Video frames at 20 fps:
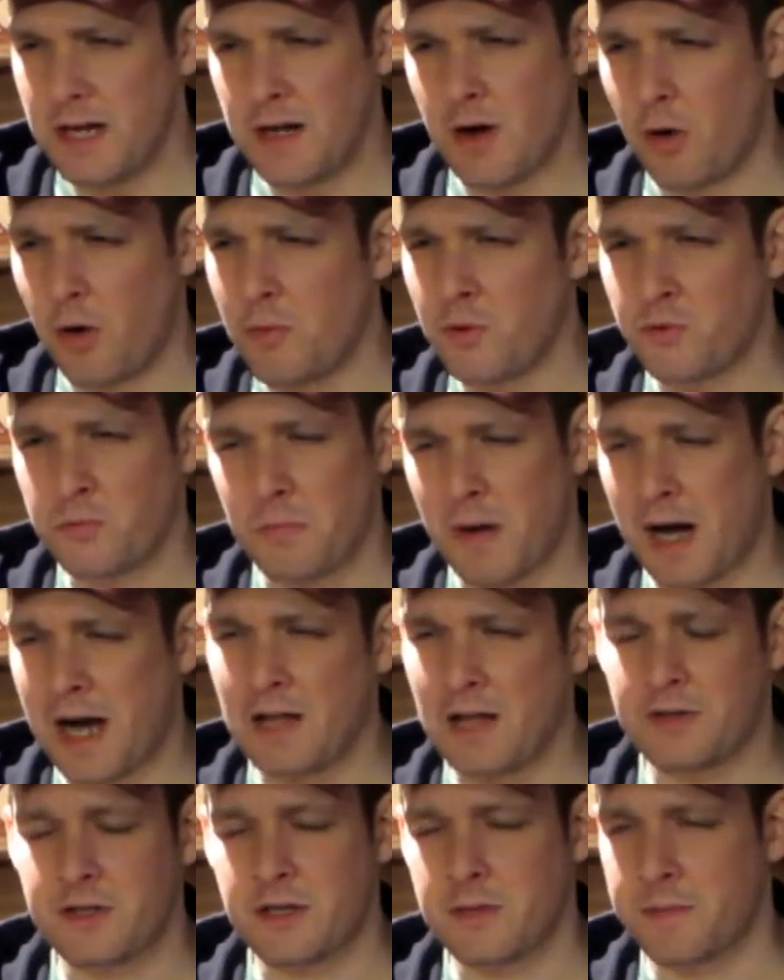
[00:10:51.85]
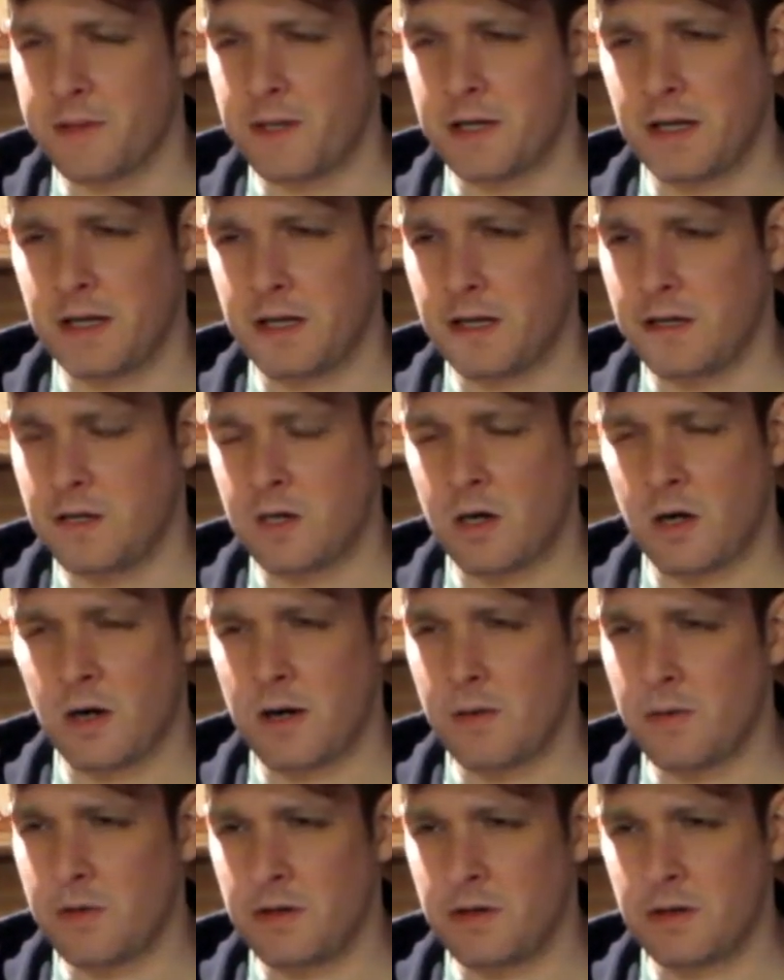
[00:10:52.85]
almost mild at the beginning. You
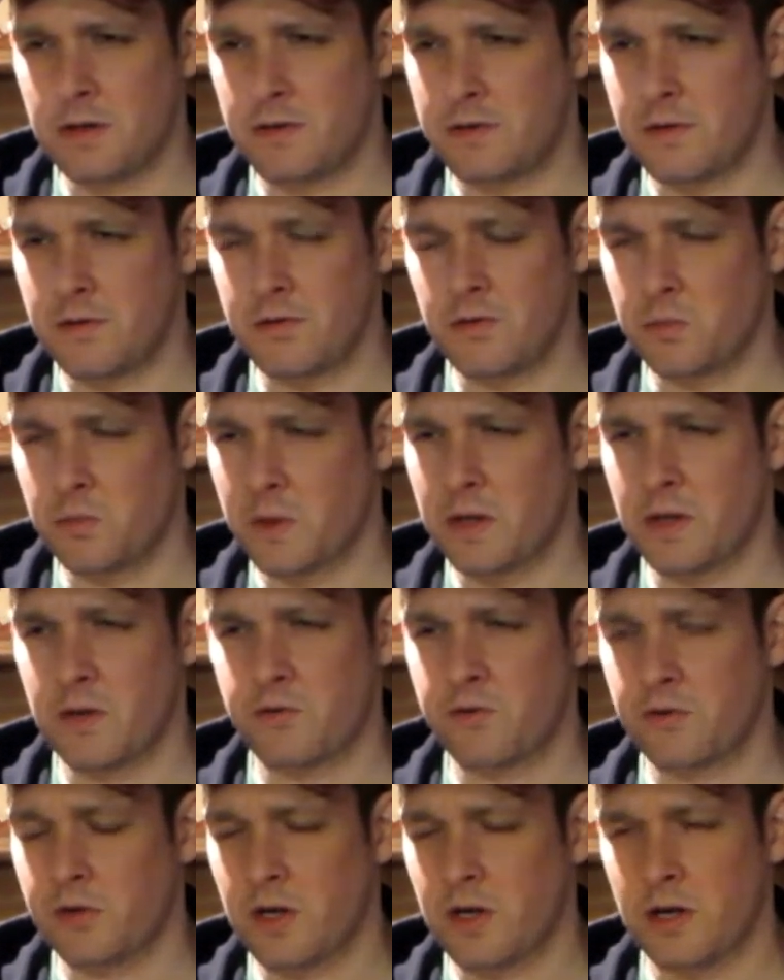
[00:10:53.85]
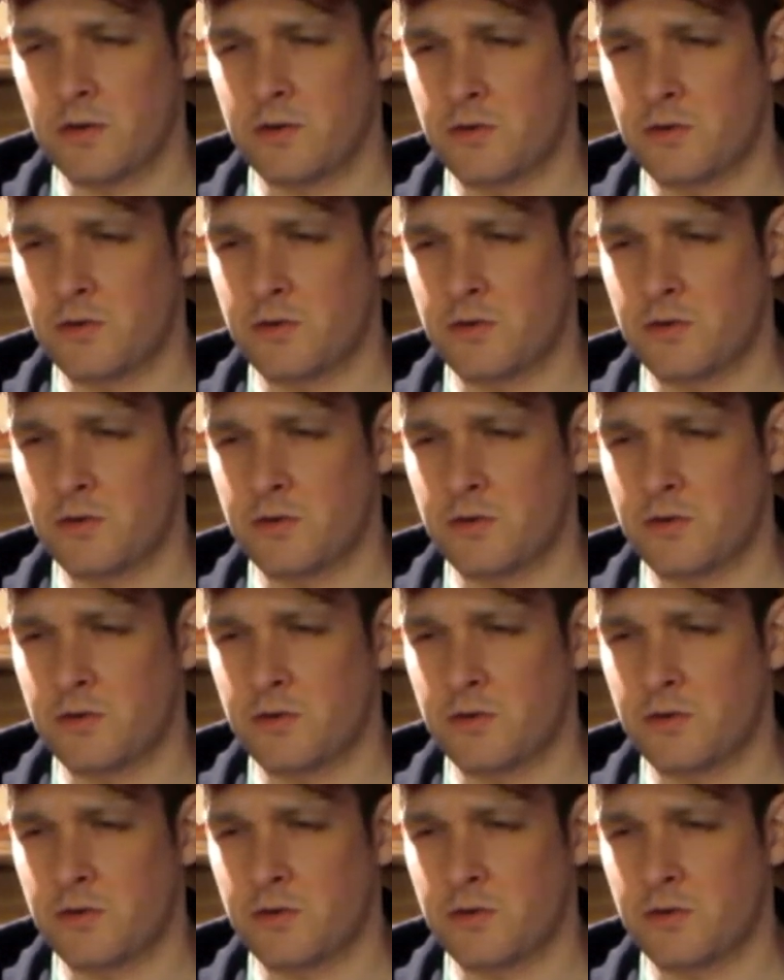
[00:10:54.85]
know, this is one of those cigars.